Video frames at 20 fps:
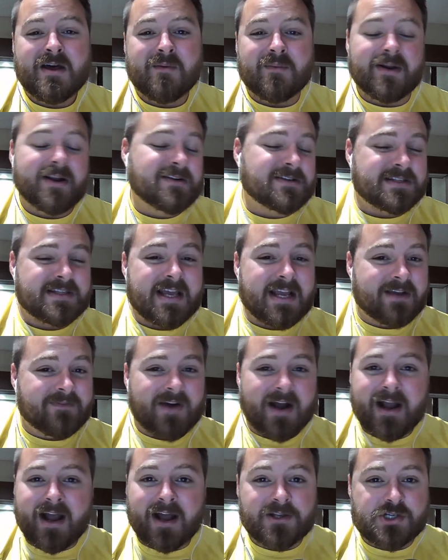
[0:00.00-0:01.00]
But here's the thing: if
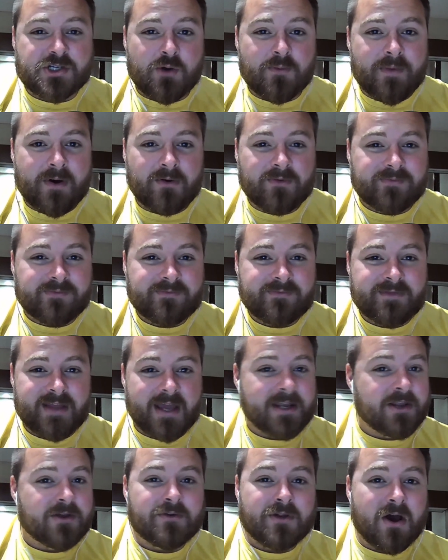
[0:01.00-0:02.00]
I got Joe Milton
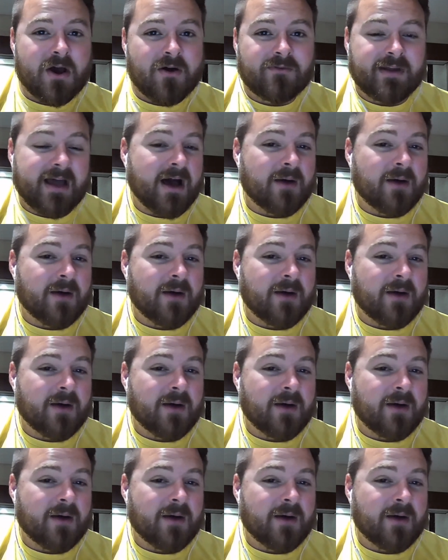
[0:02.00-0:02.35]
and you don't,